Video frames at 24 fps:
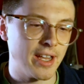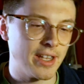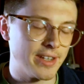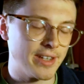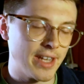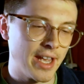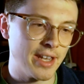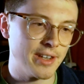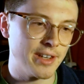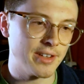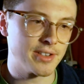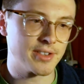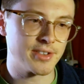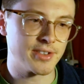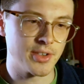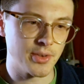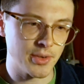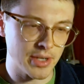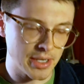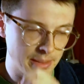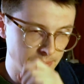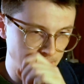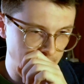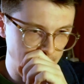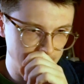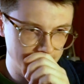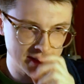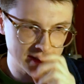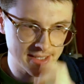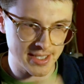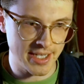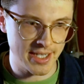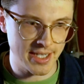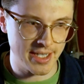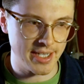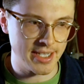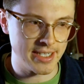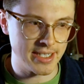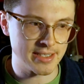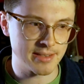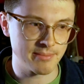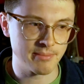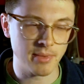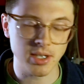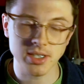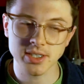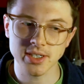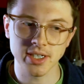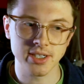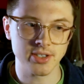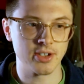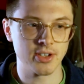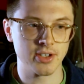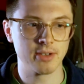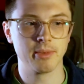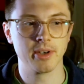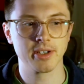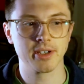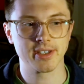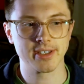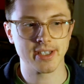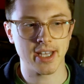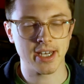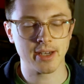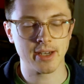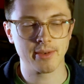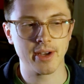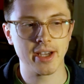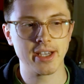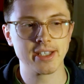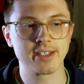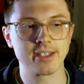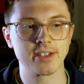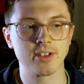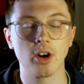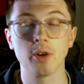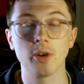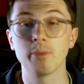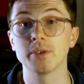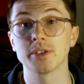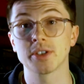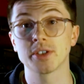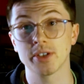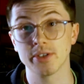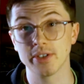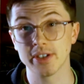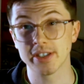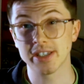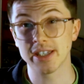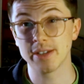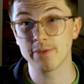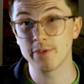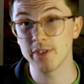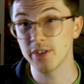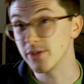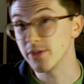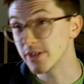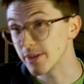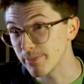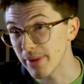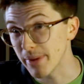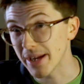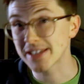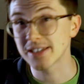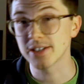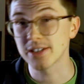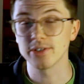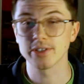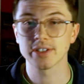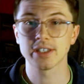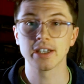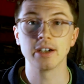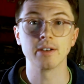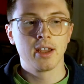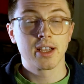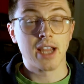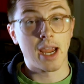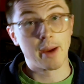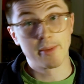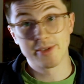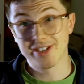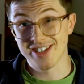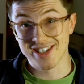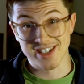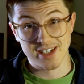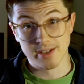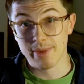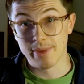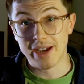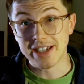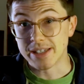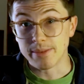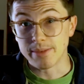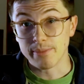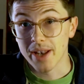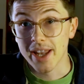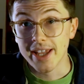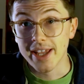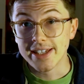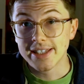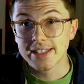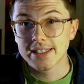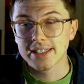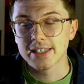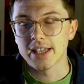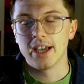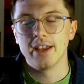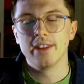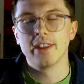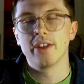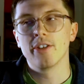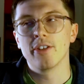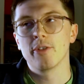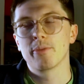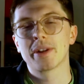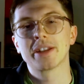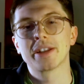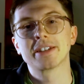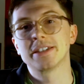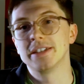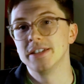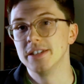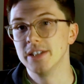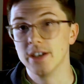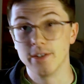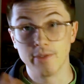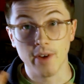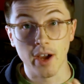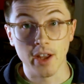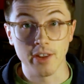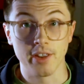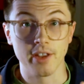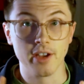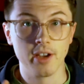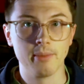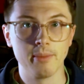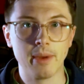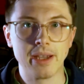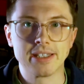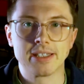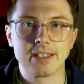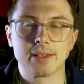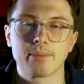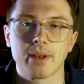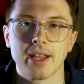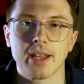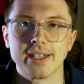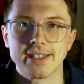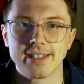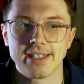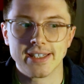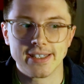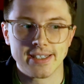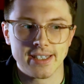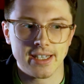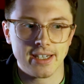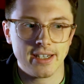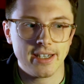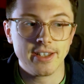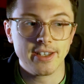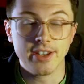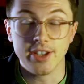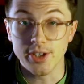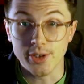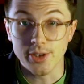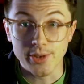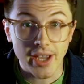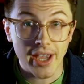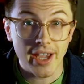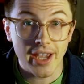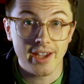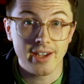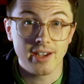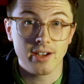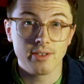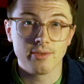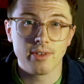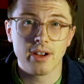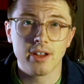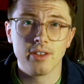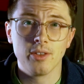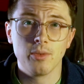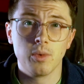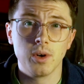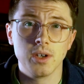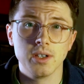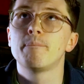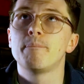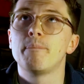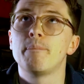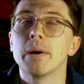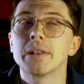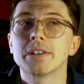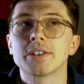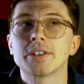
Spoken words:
and doing a master's here is much like doing a master's anywhere. It's an opportunity for you to better yourself. Cambridge is an amazing place, and there are plenty of other amazing places in the UK, around the world. But